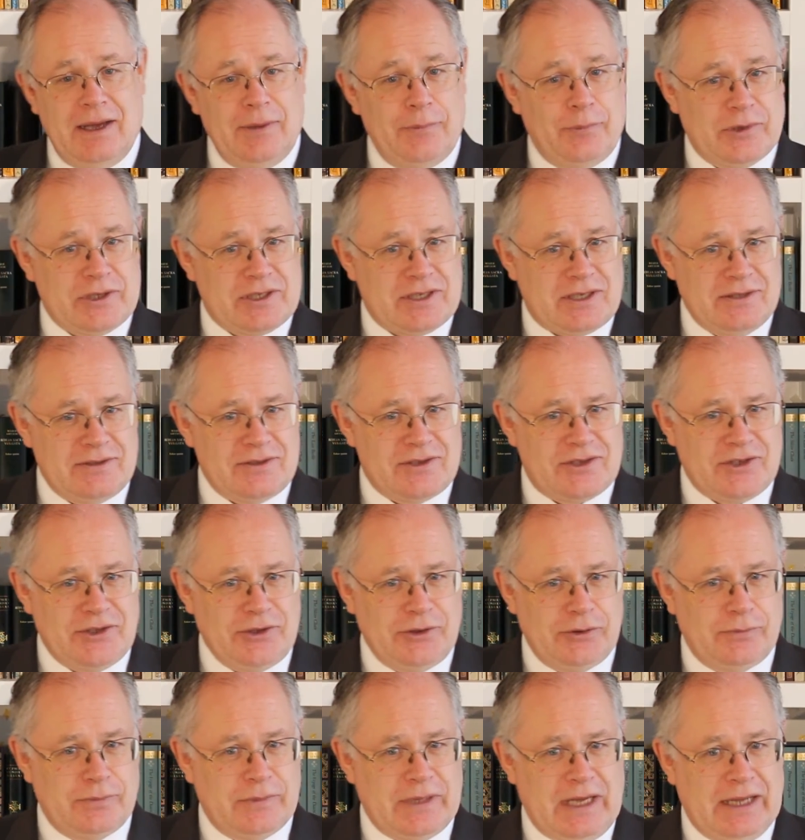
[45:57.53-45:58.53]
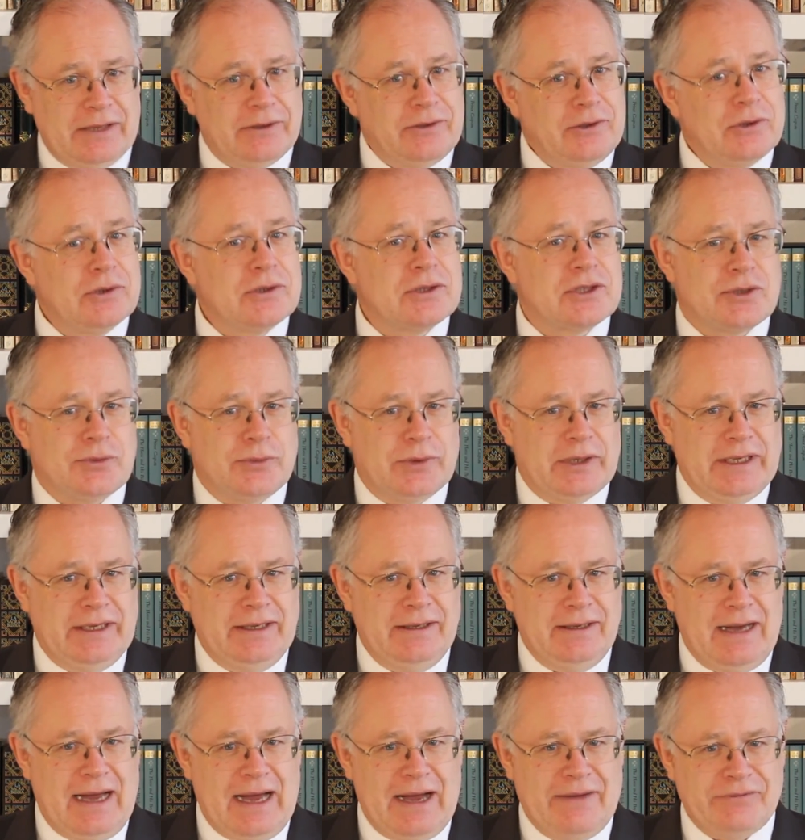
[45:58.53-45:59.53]
It was consumed
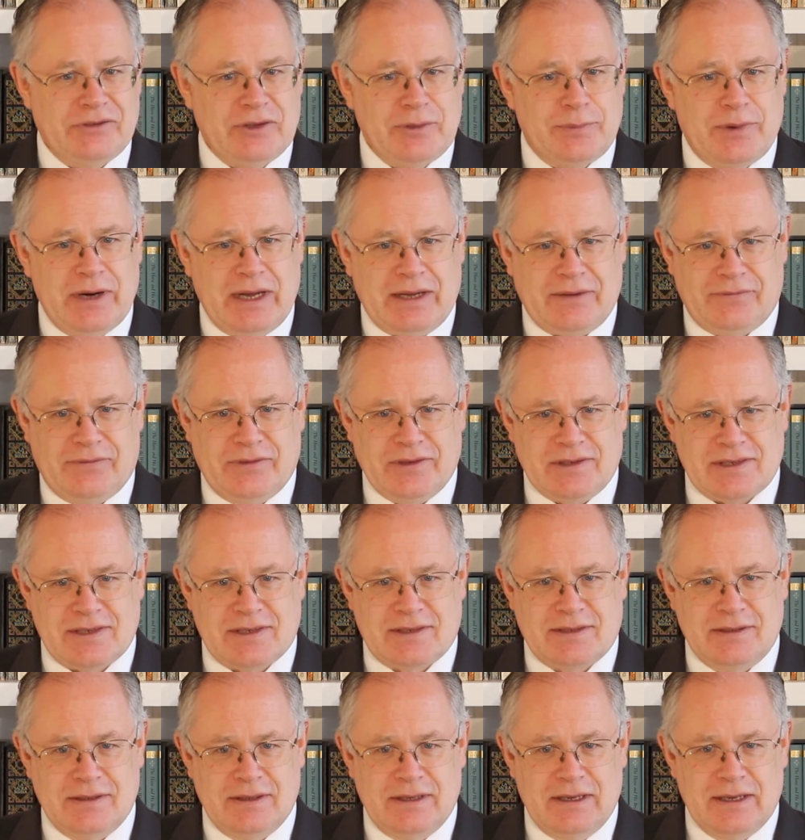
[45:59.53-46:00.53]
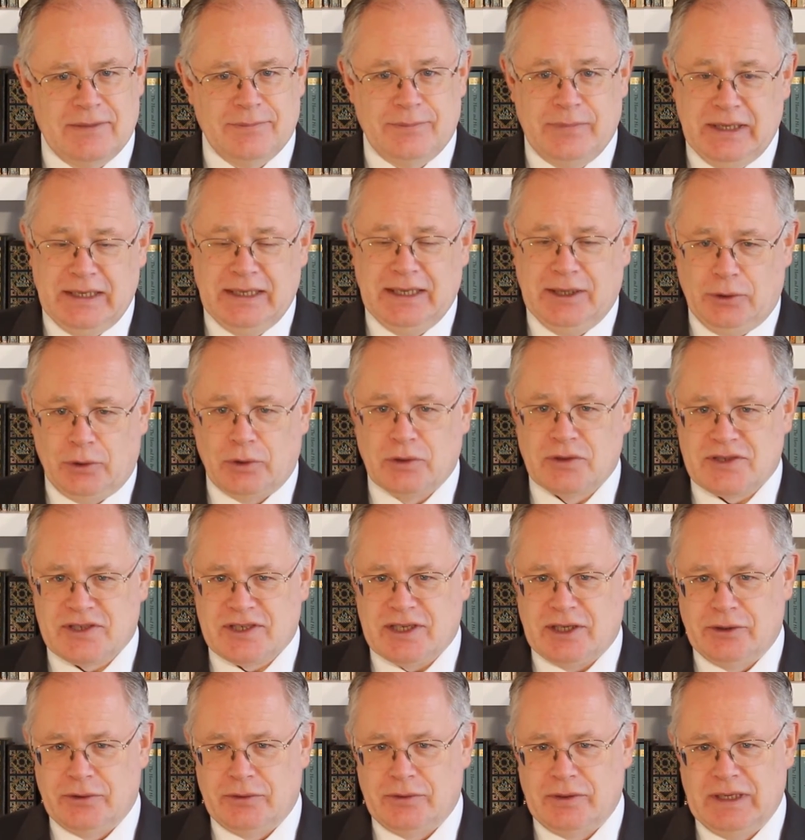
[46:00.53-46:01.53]
unusually after breakfast, meaning
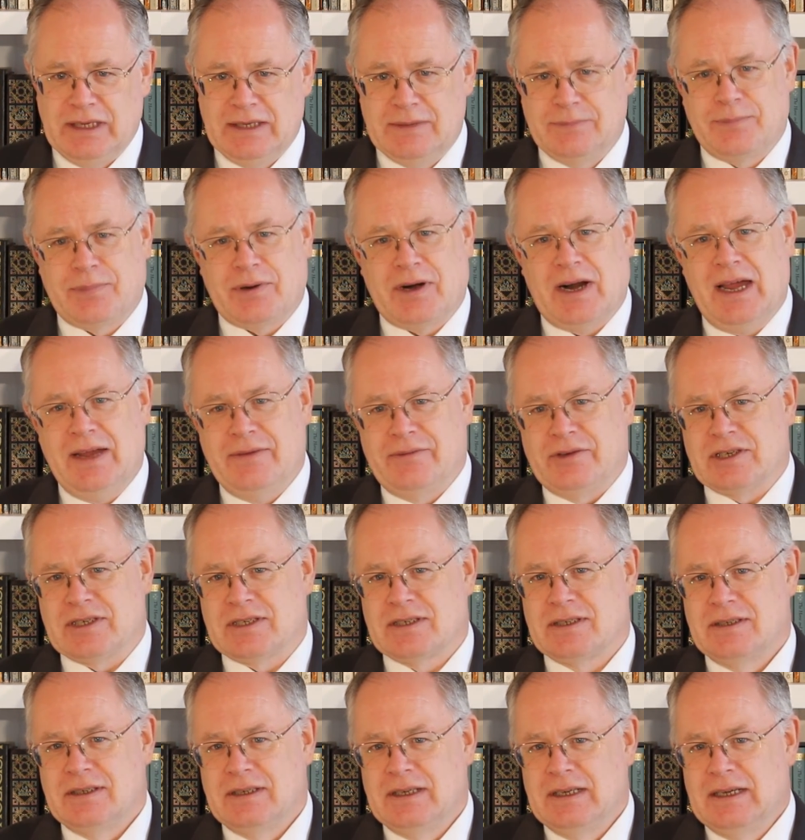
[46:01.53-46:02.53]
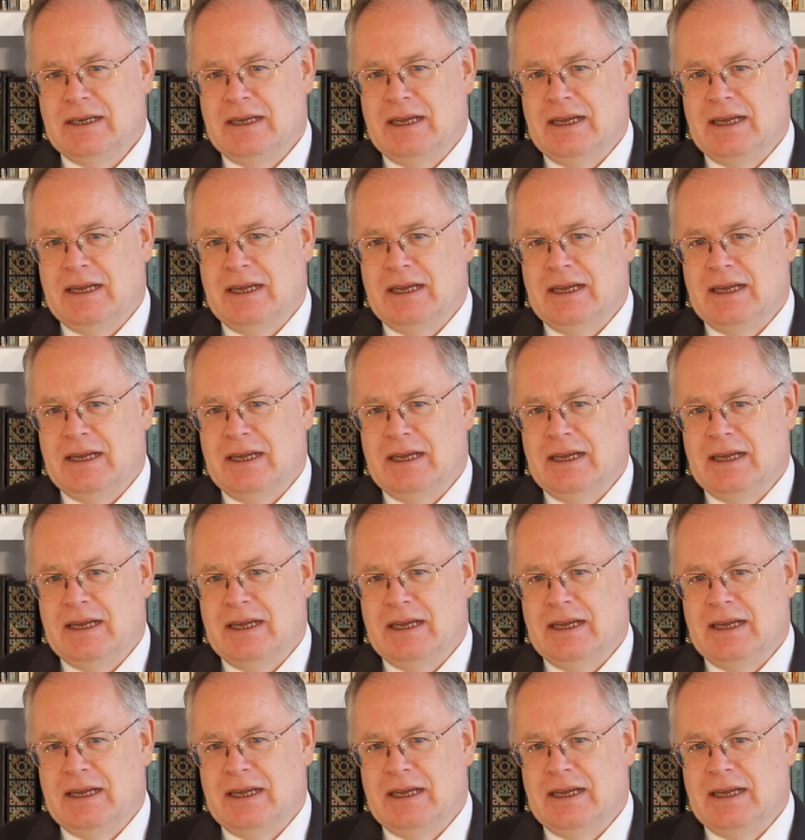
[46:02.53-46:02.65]
also in private.